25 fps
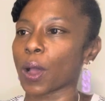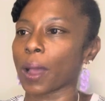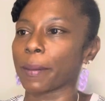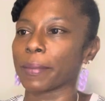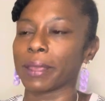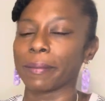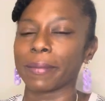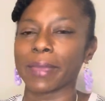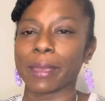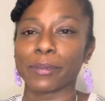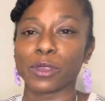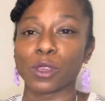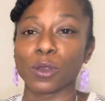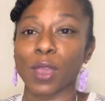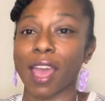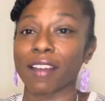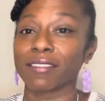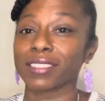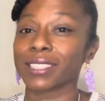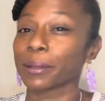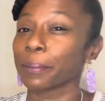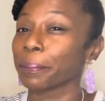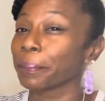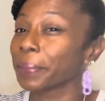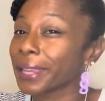I mean, maybe you have
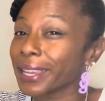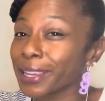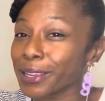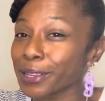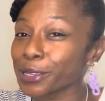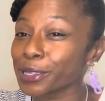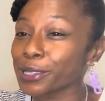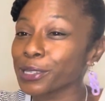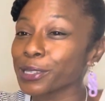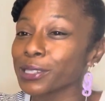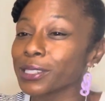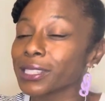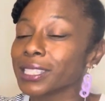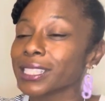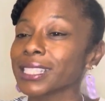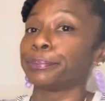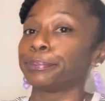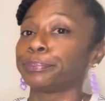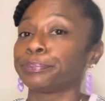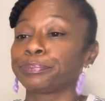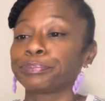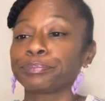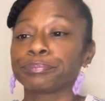some pills,